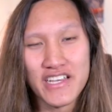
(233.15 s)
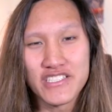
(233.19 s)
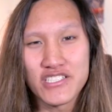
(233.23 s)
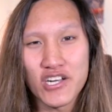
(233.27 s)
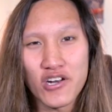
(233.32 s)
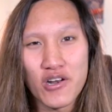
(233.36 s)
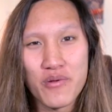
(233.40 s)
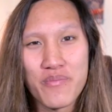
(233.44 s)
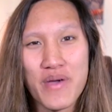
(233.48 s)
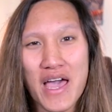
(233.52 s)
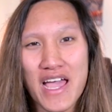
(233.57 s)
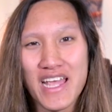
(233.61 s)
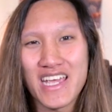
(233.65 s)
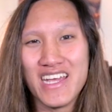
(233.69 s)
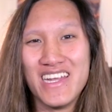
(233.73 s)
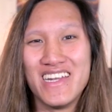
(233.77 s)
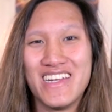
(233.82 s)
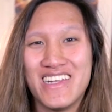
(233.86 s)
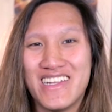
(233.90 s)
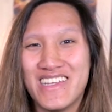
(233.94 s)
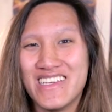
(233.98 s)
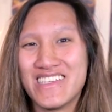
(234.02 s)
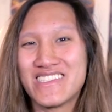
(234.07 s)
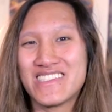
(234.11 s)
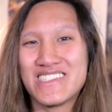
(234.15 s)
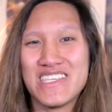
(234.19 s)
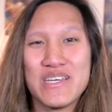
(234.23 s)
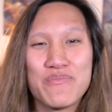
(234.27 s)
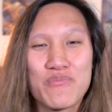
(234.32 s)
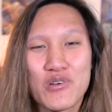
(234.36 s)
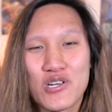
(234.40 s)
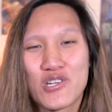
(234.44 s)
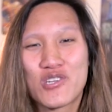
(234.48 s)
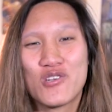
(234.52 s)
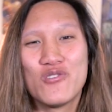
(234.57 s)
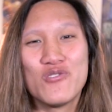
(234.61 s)
I started back in
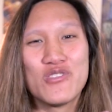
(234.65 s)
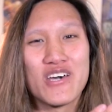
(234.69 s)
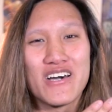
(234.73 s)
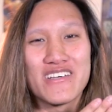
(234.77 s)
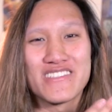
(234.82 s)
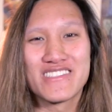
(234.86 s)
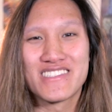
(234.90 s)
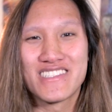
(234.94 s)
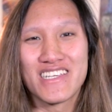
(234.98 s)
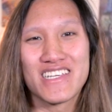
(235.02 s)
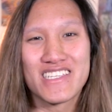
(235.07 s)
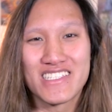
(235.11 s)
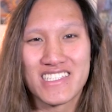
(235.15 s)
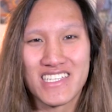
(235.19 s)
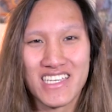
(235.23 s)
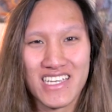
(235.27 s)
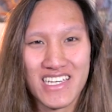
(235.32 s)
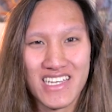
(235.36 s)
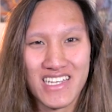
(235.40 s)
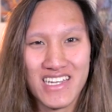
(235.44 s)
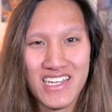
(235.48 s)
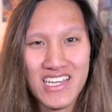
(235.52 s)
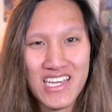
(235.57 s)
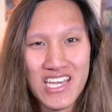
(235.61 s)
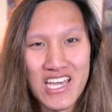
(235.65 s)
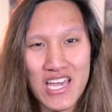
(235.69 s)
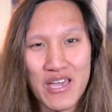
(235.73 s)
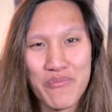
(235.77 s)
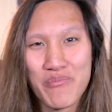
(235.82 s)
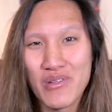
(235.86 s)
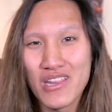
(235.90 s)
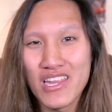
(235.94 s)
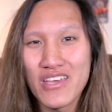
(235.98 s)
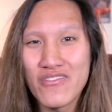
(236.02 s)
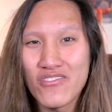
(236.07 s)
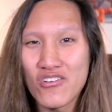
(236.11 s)
December 2016
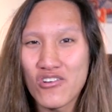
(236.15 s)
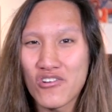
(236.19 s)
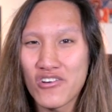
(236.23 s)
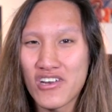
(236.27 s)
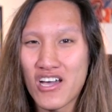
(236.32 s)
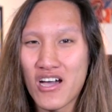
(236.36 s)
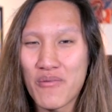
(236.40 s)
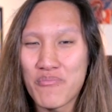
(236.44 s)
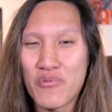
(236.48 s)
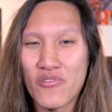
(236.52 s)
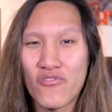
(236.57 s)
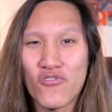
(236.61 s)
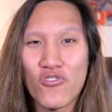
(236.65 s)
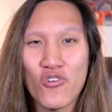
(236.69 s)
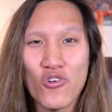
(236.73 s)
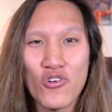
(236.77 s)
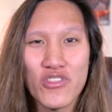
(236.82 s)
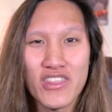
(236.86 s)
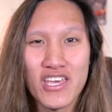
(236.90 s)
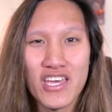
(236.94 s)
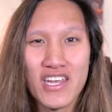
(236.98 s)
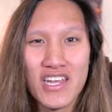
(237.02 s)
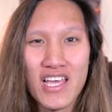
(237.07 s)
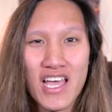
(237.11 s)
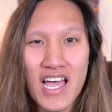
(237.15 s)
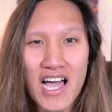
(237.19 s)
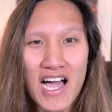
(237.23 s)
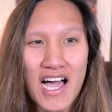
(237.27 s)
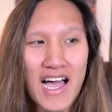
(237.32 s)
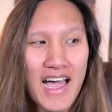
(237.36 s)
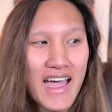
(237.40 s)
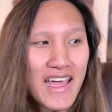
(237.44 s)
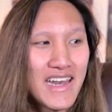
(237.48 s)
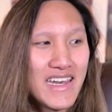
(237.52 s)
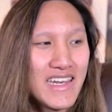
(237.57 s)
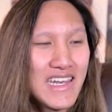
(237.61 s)
and believe it or not before then
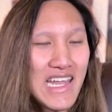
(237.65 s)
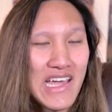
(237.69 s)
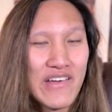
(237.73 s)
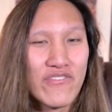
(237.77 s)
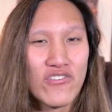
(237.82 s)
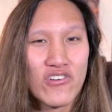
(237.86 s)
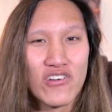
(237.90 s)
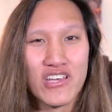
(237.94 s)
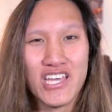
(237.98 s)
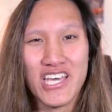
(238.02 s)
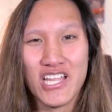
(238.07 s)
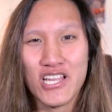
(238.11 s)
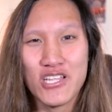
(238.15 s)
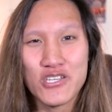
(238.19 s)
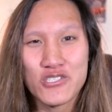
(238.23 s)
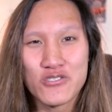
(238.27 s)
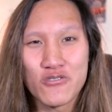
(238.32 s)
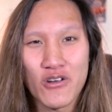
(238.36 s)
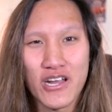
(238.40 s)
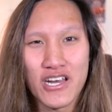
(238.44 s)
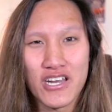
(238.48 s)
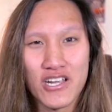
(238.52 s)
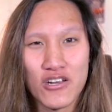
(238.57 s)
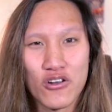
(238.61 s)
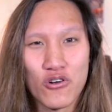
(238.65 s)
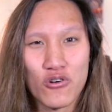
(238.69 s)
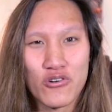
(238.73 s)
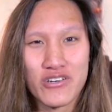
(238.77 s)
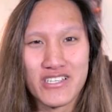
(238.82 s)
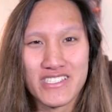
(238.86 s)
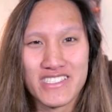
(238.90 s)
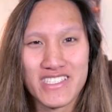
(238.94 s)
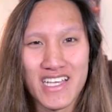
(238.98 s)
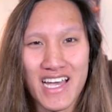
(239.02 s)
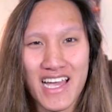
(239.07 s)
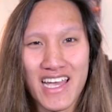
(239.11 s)
I had never illustrated or
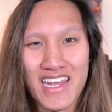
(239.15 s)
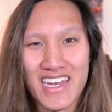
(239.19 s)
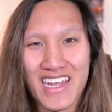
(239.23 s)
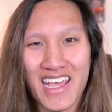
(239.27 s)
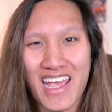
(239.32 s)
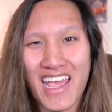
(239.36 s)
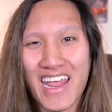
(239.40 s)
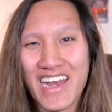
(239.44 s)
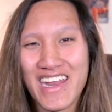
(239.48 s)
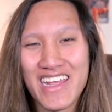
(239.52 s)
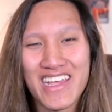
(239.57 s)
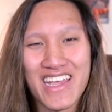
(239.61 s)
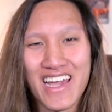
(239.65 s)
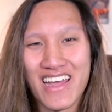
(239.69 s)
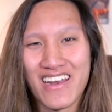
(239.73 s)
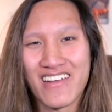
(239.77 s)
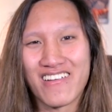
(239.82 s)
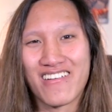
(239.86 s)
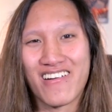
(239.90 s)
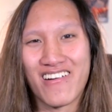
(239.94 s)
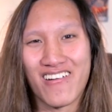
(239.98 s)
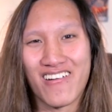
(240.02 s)
designed any kind of